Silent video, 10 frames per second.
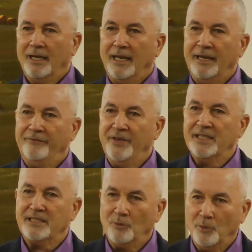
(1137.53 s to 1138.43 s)
and
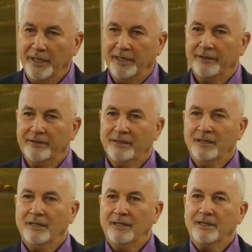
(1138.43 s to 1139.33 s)
visit with
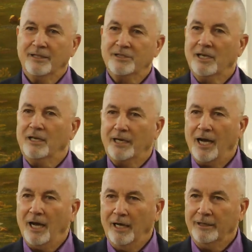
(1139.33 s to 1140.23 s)
the Son of
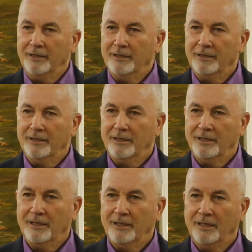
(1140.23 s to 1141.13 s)
God
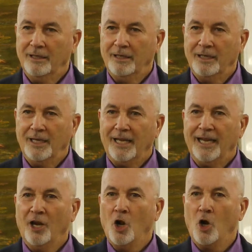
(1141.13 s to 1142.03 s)

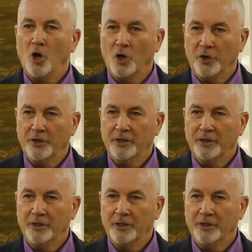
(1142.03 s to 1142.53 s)
and learn.